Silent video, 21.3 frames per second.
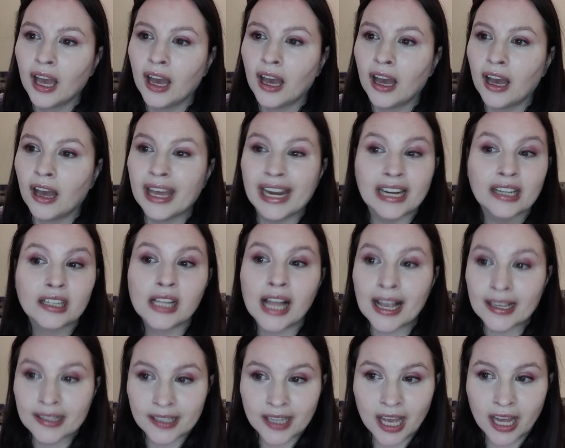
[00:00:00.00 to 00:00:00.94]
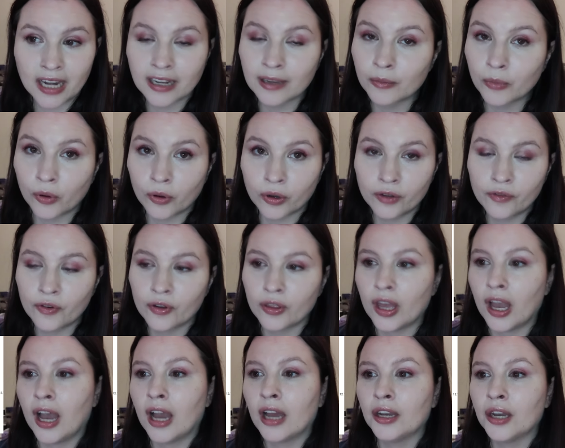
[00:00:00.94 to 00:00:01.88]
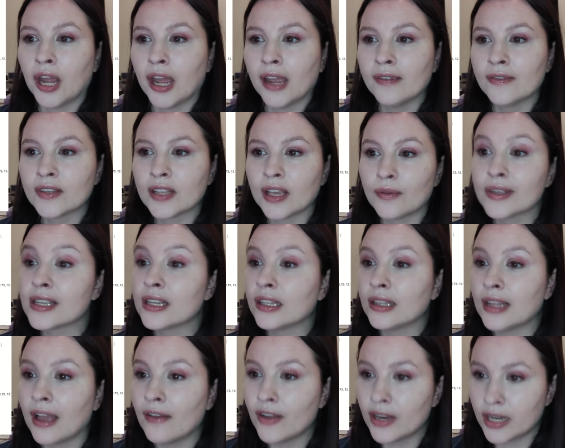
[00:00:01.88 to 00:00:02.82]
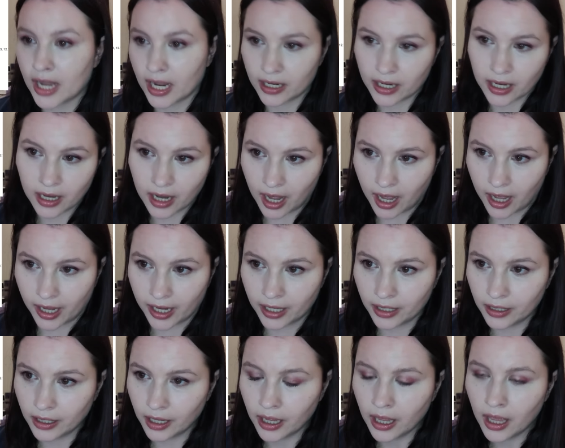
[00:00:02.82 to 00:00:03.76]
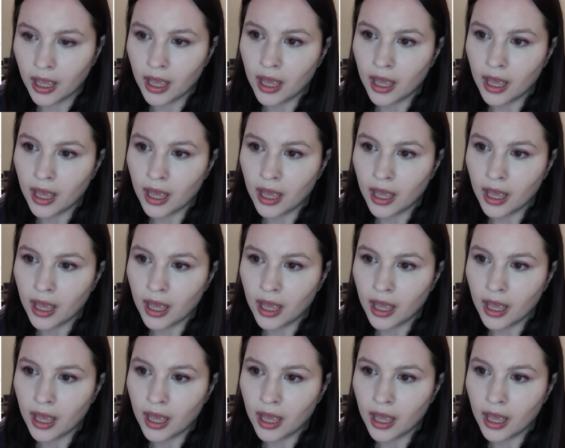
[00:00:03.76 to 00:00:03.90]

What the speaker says: And a glass cutting board for the hot knife, so that was $11.99.